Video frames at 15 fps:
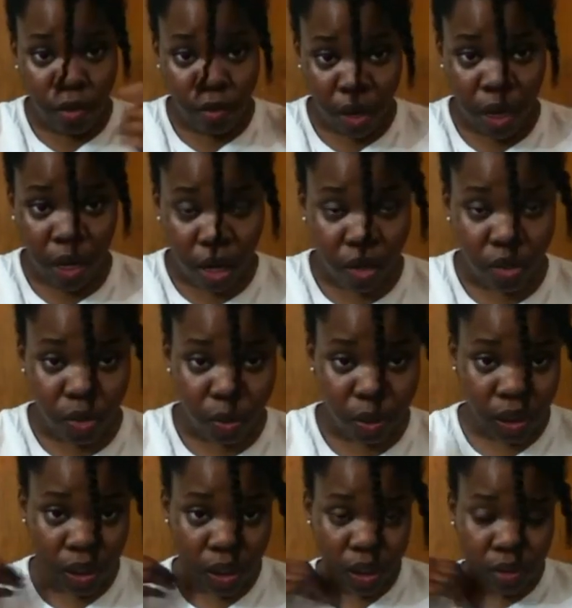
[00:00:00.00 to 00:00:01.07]
when I
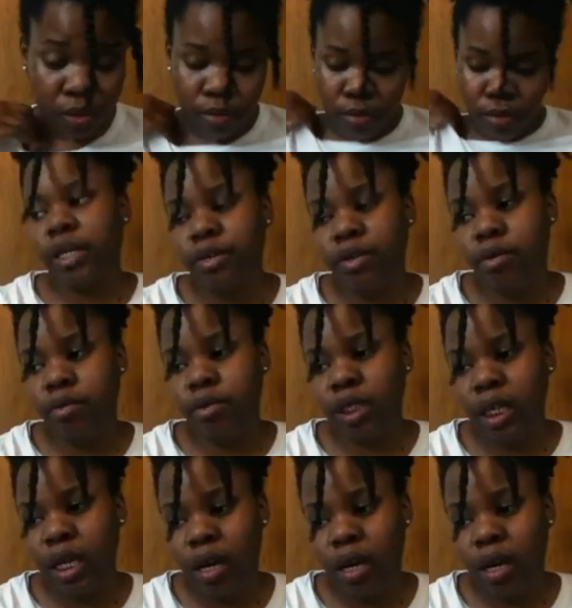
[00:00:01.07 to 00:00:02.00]
untwist it. I don't